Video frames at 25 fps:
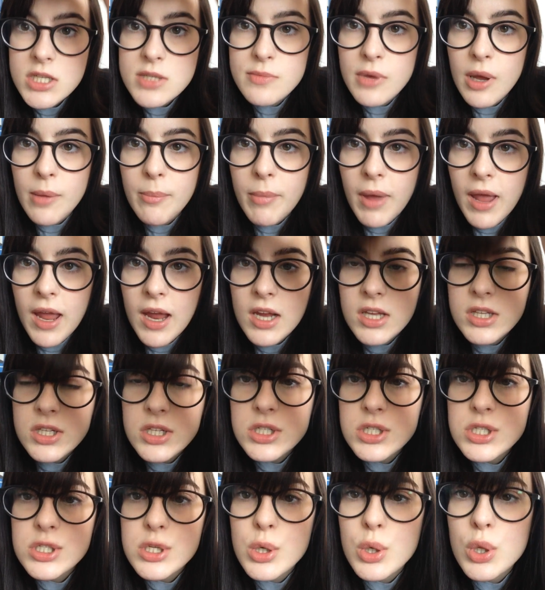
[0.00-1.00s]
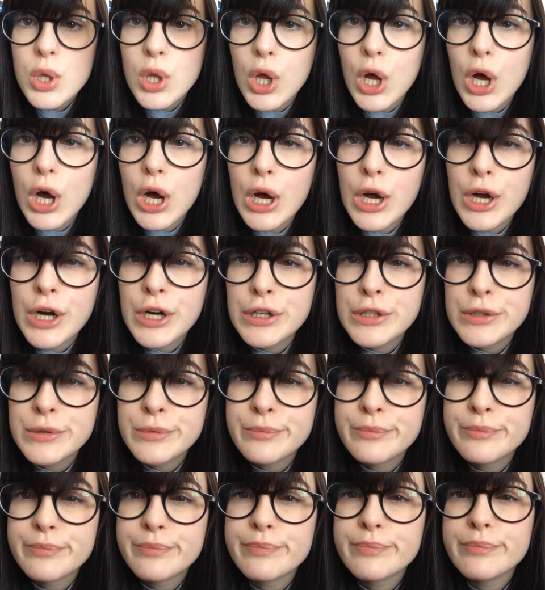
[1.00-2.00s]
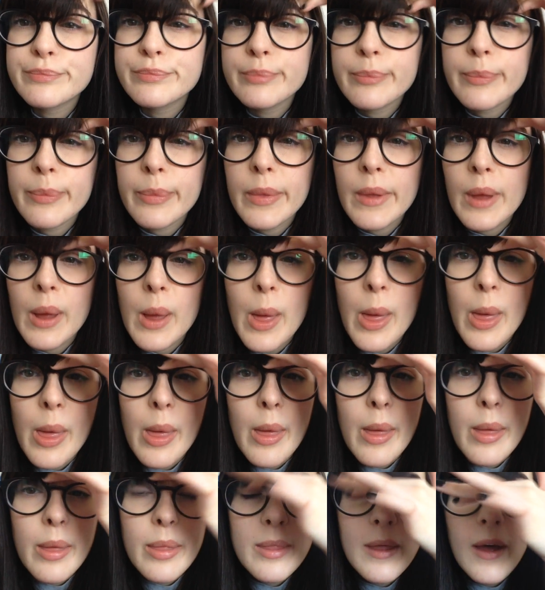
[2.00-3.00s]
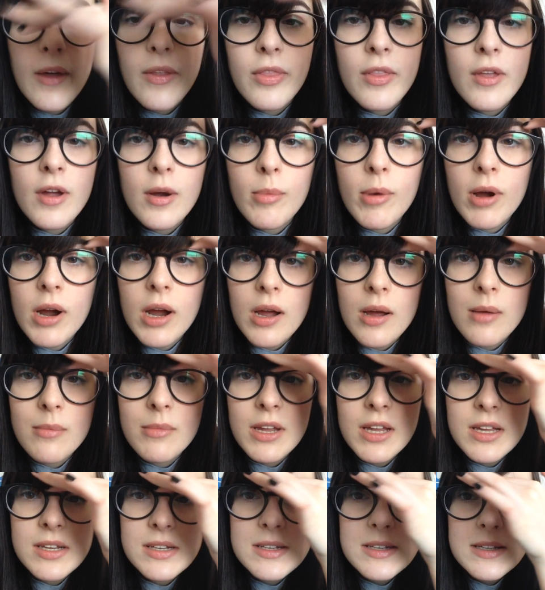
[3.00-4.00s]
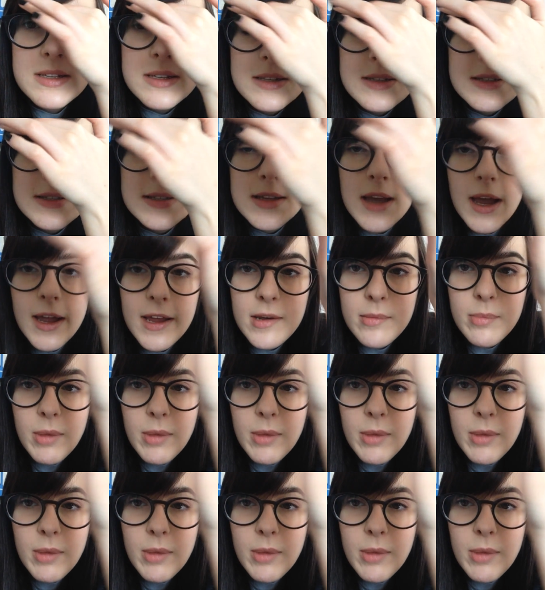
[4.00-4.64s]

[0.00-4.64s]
my bangs are so long that they're becoming side